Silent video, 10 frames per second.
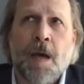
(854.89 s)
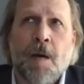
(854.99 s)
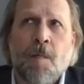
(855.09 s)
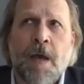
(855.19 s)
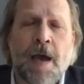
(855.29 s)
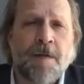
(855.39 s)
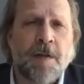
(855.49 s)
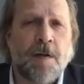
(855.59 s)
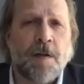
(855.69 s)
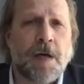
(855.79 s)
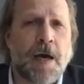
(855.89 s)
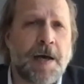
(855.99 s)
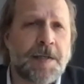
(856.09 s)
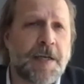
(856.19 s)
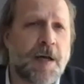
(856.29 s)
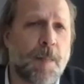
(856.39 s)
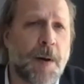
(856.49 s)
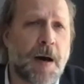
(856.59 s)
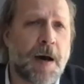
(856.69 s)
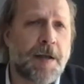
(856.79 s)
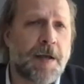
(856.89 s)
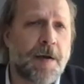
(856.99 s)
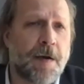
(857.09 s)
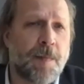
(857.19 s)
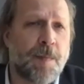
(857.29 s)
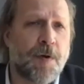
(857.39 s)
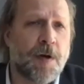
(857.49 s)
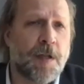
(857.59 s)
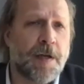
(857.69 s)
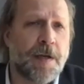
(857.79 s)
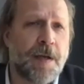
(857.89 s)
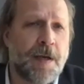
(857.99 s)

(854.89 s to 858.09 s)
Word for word: we have a little cocktail pod here in Brooklyn